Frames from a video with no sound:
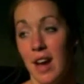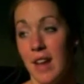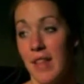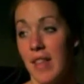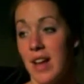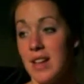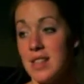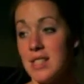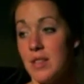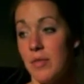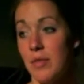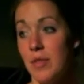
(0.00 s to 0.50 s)

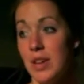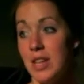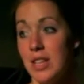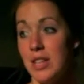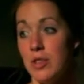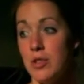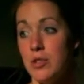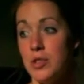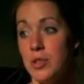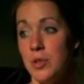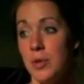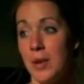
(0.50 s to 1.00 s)
And that's the
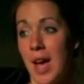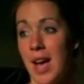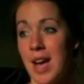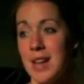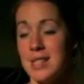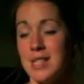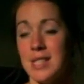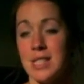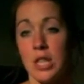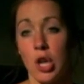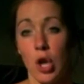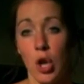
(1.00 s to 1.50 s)
feeling you do
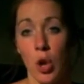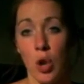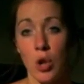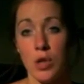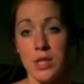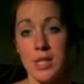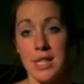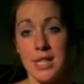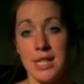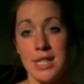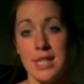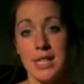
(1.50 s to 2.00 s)
get, is this
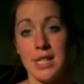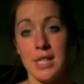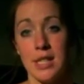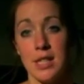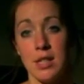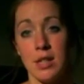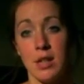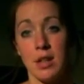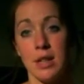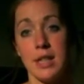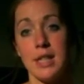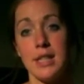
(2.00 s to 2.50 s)
closeted
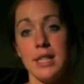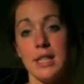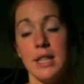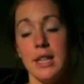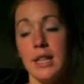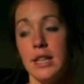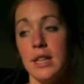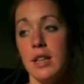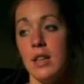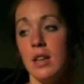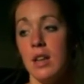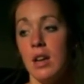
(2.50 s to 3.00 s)

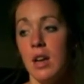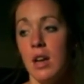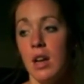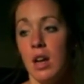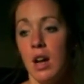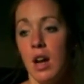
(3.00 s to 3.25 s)
society.